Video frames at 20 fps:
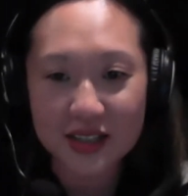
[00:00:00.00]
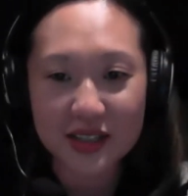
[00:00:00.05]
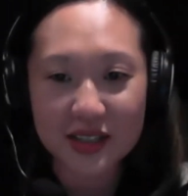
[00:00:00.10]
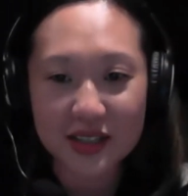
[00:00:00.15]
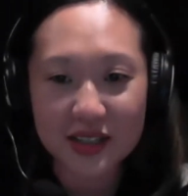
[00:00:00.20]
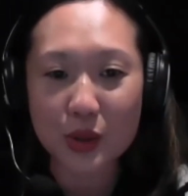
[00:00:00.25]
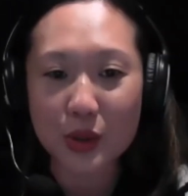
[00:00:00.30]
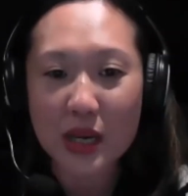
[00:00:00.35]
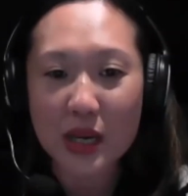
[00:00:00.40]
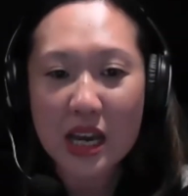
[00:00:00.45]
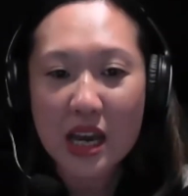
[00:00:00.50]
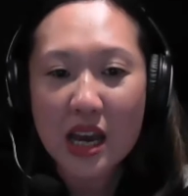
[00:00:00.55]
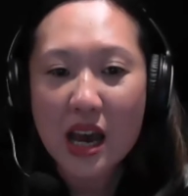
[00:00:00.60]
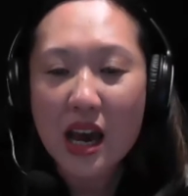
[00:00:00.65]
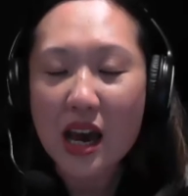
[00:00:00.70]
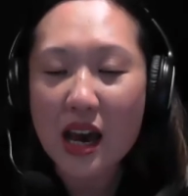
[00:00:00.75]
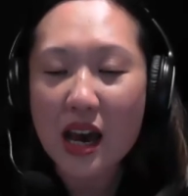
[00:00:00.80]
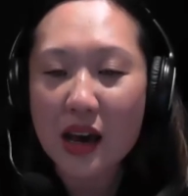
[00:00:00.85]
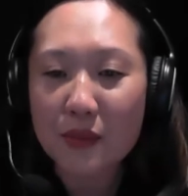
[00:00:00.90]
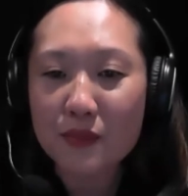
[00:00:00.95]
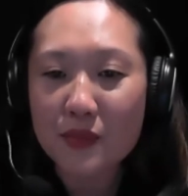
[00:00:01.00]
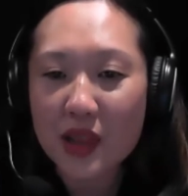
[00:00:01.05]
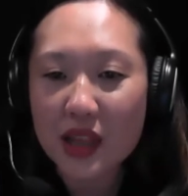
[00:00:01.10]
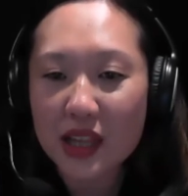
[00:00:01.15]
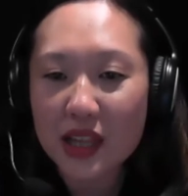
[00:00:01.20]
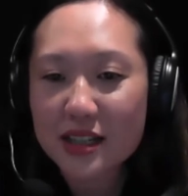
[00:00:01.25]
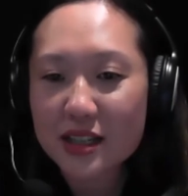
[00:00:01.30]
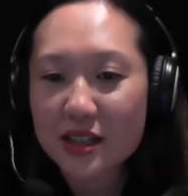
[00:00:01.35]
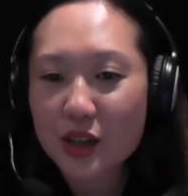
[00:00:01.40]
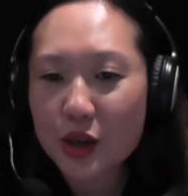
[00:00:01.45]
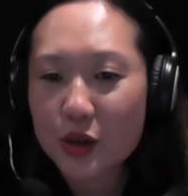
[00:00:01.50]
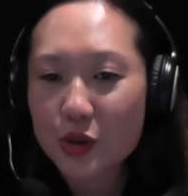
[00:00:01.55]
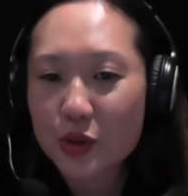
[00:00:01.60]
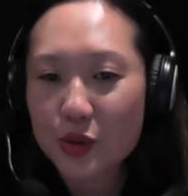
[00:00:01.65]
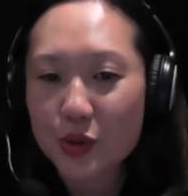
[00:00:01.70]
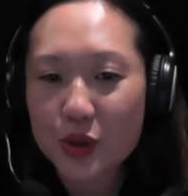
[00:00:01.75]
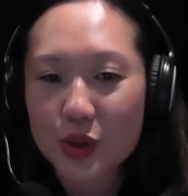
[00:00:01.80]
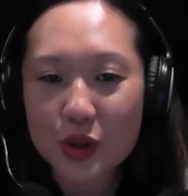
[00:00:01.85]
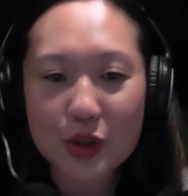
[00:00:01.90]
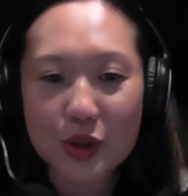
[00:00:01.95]
So let's go
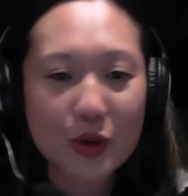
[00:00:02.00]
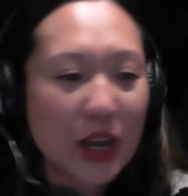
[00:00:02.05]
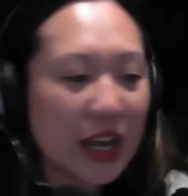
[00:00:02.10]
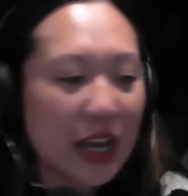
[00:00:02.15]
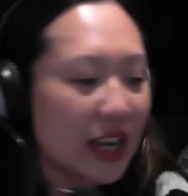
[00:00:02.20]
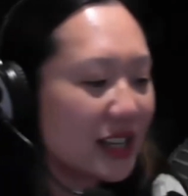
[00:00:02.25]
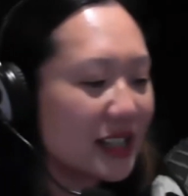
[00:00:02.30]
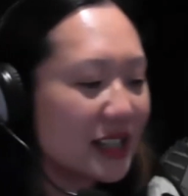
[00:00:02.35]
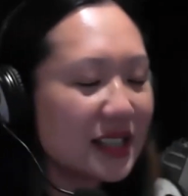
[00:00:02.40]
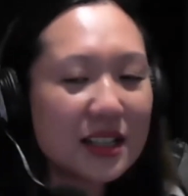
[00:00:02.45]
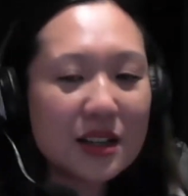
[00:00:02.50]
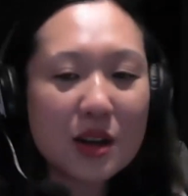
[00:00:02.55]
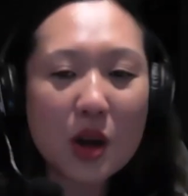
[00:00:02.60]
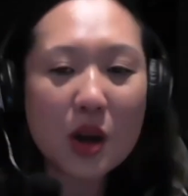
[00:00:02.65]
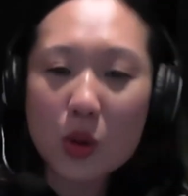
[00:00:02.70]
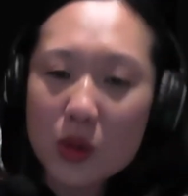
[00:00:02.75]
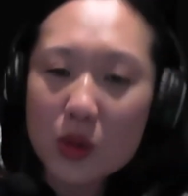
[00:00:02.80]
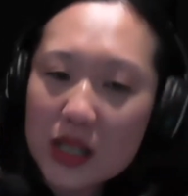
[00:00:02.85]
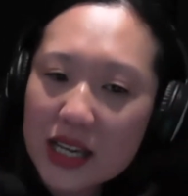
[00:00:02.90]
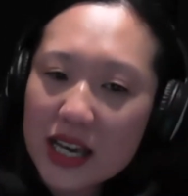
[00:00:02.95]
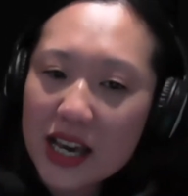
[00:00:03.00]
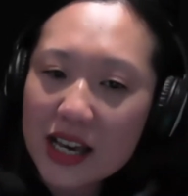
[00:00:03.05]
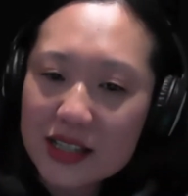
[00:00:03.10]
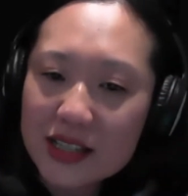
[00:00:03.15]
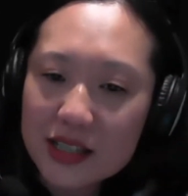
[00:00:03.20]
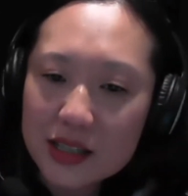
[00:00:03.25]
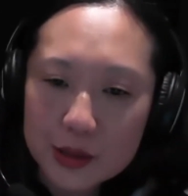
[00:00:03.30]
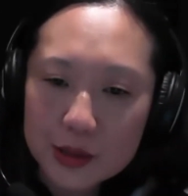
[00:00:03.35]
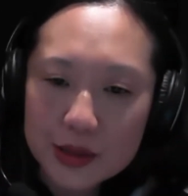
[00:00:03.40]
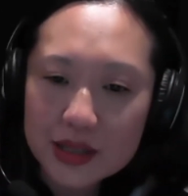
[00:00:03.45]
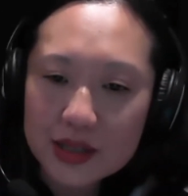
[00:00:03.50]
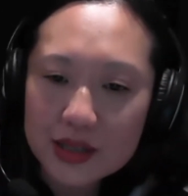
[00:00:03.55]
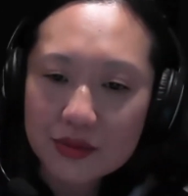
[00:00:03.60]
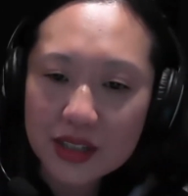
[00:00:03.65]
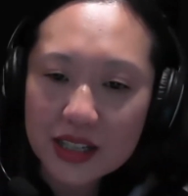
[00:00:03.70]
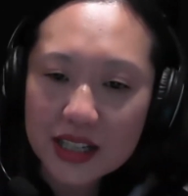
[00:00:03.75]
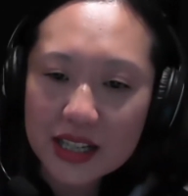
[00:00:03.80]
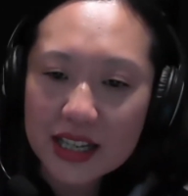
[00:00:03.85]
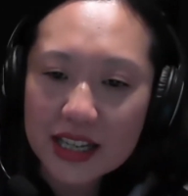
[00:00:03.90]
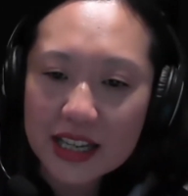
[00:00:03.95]
through, is it only
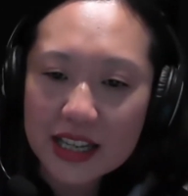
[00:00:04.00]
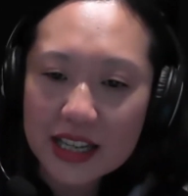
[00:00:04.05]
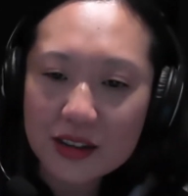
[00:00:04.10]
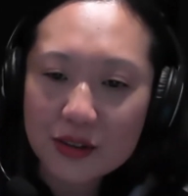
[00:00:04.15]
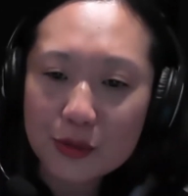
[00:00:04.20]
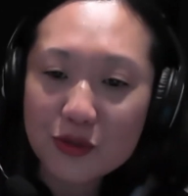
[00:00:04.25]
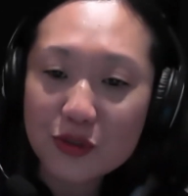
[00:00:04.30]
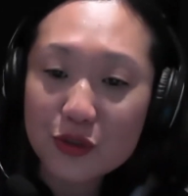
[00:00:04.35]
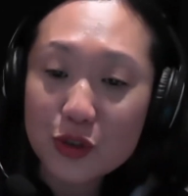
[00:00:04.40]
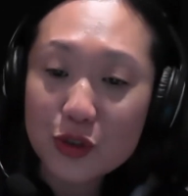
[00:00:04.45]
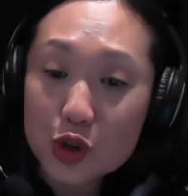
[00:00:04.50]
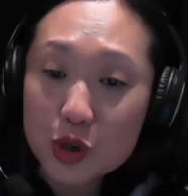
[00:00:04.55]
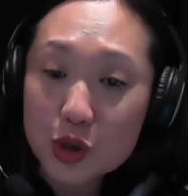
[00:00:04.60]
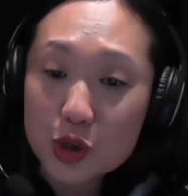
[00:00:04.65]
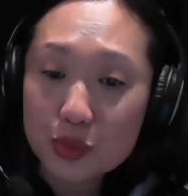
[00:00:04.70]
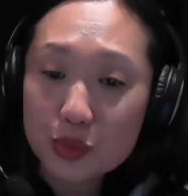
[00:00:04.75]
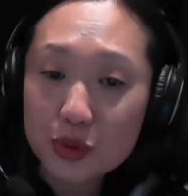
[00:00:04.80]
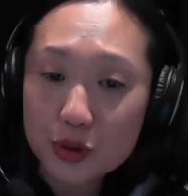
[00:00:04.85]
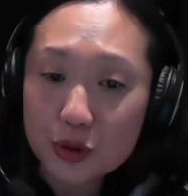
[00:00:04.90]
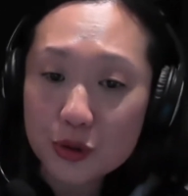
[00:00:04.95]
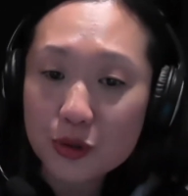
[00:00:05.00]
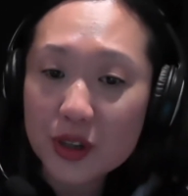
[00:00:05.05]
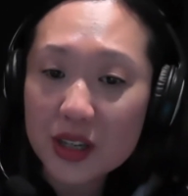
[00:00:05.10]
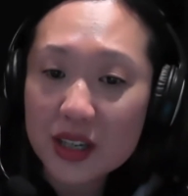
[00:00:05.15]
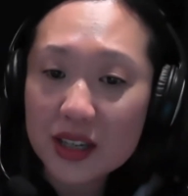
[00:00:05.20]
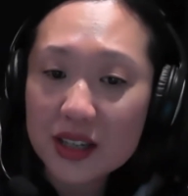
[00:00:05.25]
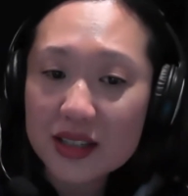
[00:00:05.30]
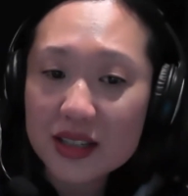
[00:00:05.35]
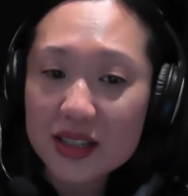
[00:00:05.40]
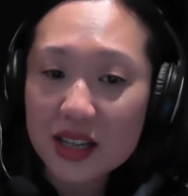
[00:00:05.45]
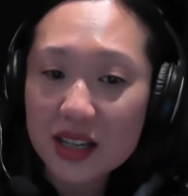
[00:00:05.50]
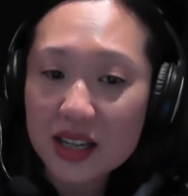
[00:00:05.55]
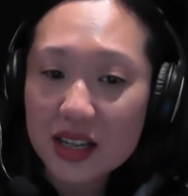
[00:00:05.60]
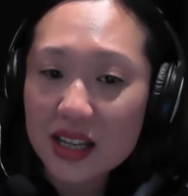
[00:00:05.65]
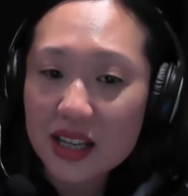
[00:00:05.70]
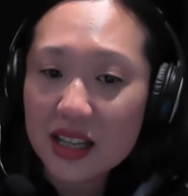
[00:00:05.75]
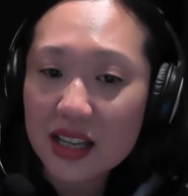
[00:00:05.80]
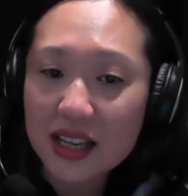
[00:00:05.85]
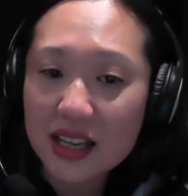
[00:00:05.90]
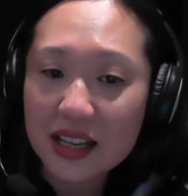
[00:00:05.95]
exclusively in the future proofing
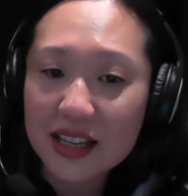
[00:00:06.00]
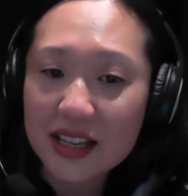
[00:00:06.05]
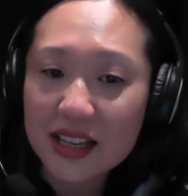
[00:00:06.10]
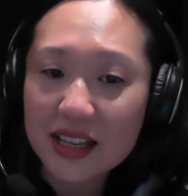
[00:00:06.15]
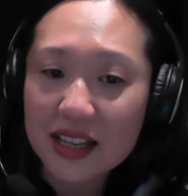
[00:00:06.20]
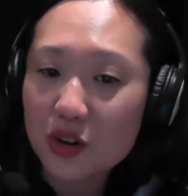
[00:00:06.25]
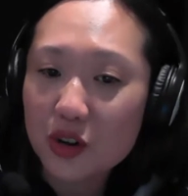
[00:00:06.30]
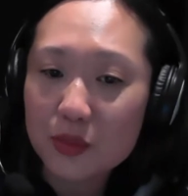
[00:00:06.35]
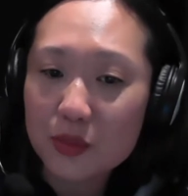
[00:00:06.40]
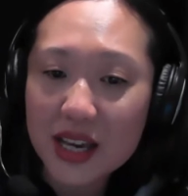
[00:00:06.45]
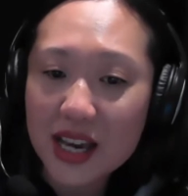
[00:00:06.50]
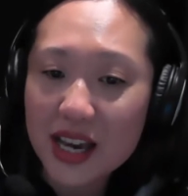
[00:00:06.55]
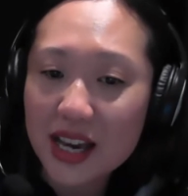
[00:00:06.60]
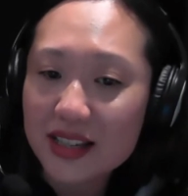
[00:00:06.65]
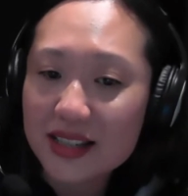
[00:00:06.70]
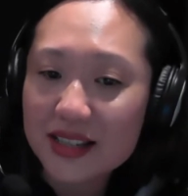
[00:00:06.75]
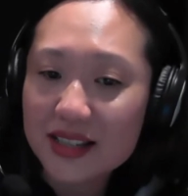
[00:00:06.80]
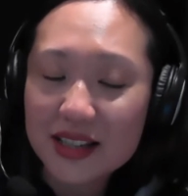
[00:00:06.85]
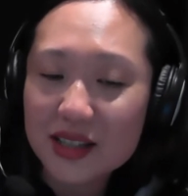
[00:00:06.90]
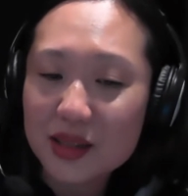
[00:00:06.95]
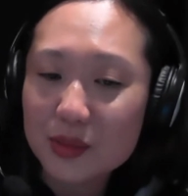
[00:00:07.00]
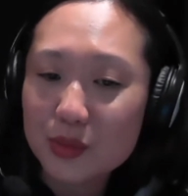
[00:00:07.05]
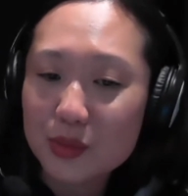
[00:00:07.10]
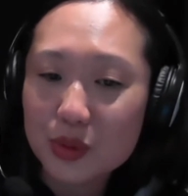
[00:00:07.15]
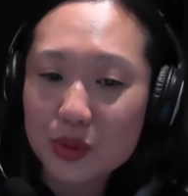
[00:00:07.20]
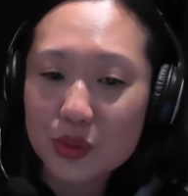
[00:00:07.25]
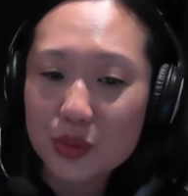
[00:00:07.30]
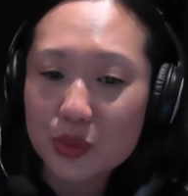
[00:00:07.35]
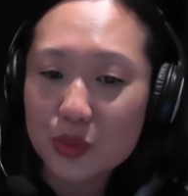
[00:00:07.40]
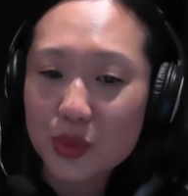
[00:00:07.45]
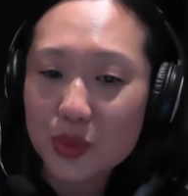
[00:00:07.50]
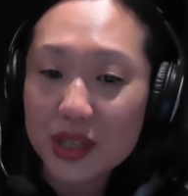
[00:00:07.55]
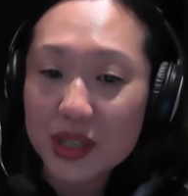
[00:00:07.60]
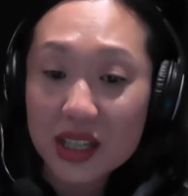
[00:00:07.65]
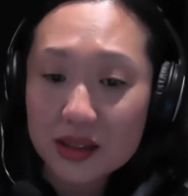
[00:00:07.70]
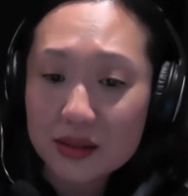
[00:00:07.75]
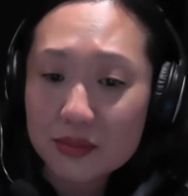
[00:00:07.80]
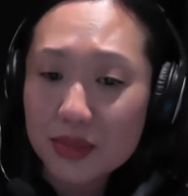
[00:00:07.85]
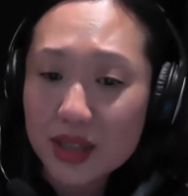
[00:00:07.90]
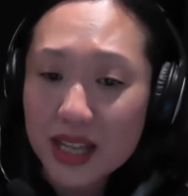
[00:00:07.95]
study? It cannot be accessible
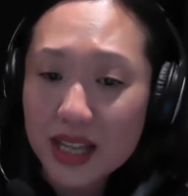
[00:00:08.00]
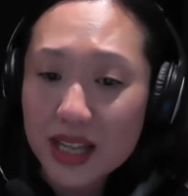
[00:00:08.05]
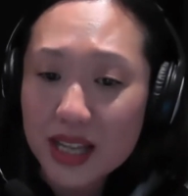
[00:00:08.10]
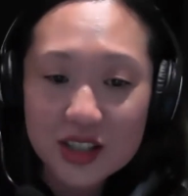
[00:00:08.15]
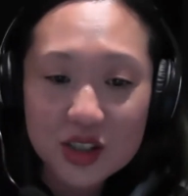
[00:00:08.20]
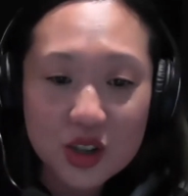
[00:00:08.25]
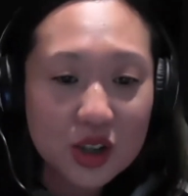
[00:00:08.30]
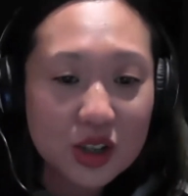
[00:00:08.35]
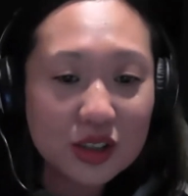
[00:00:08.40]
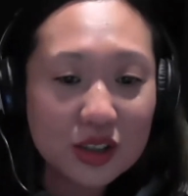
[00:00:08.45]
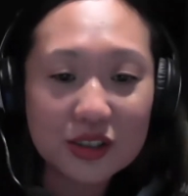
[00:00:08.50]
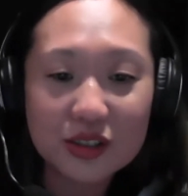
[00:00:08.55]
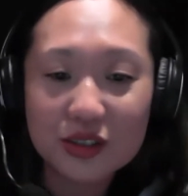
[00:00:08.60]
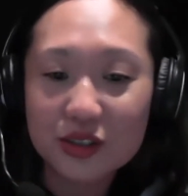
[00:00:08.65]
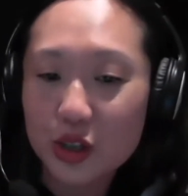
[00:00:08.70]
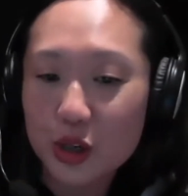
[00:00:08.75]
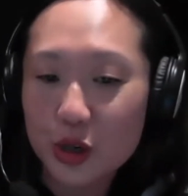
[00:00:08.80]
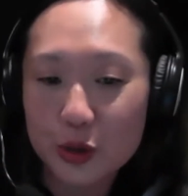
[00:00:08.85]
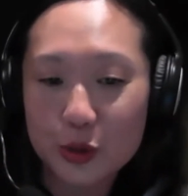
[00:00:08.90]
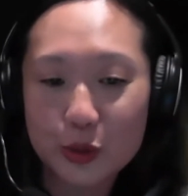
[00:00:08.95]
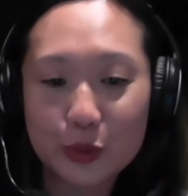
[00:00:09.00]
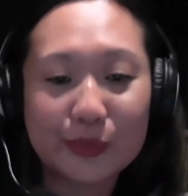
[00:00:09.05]
within Black Dog? No.